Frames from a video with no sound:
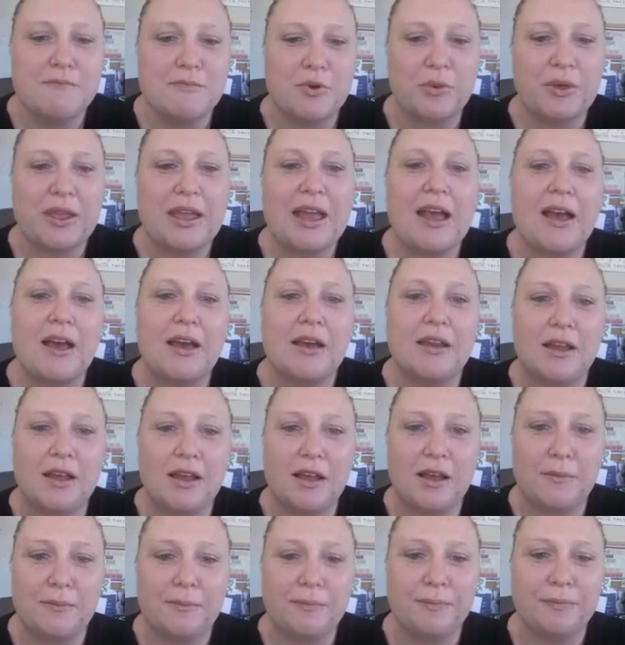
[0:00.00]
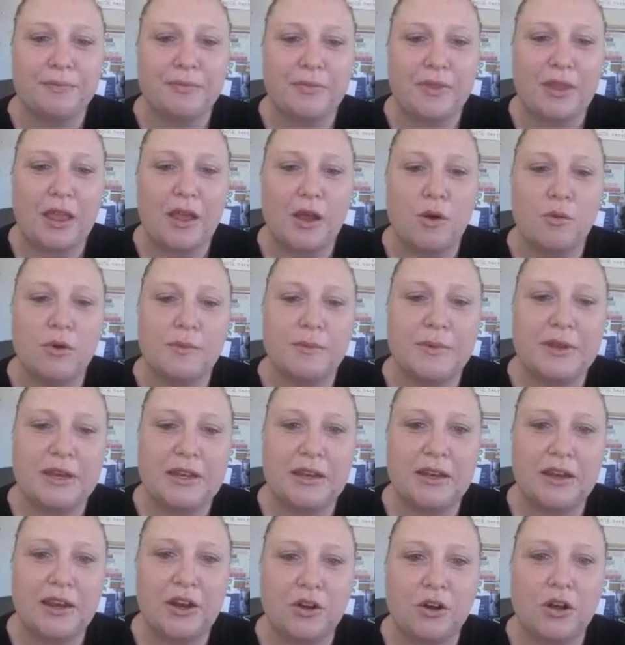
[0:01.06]
But we had a woman
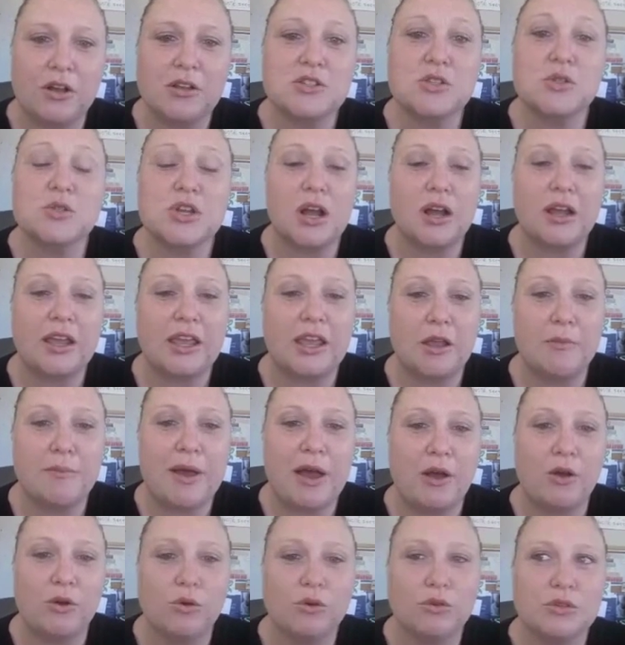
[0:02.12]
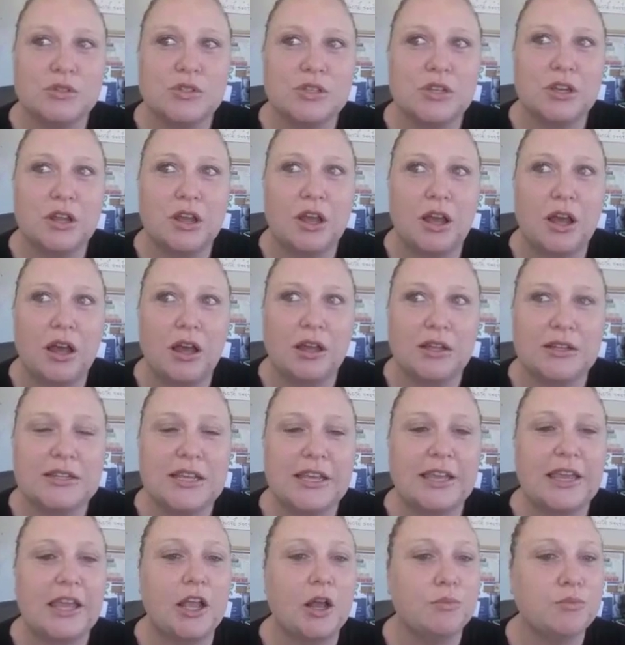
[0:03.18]
in here also talking about
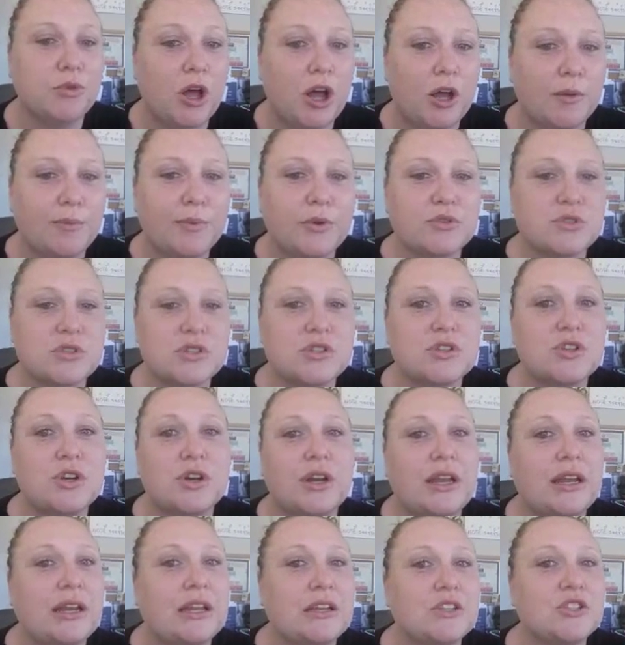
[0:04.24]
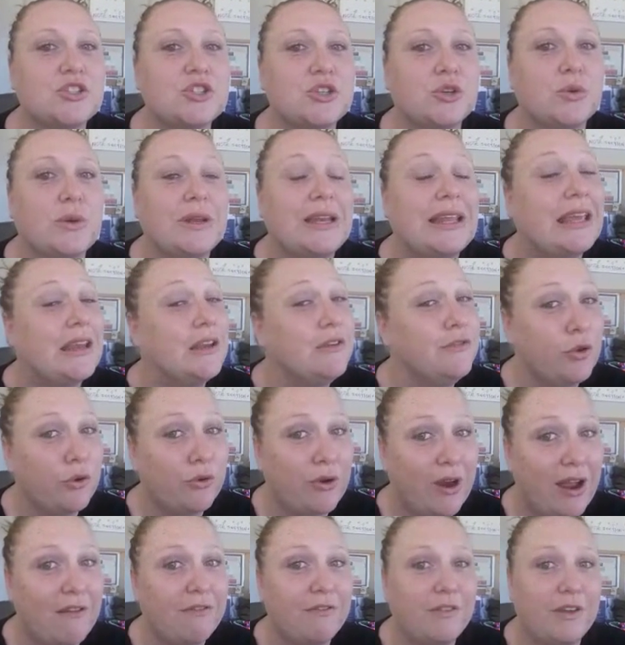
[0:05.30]
taking a blog post and turning it into an
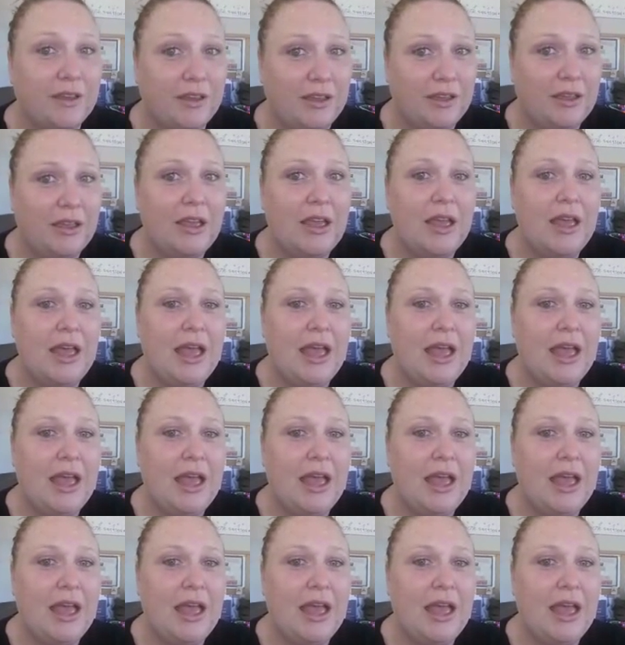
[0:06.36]
infographic.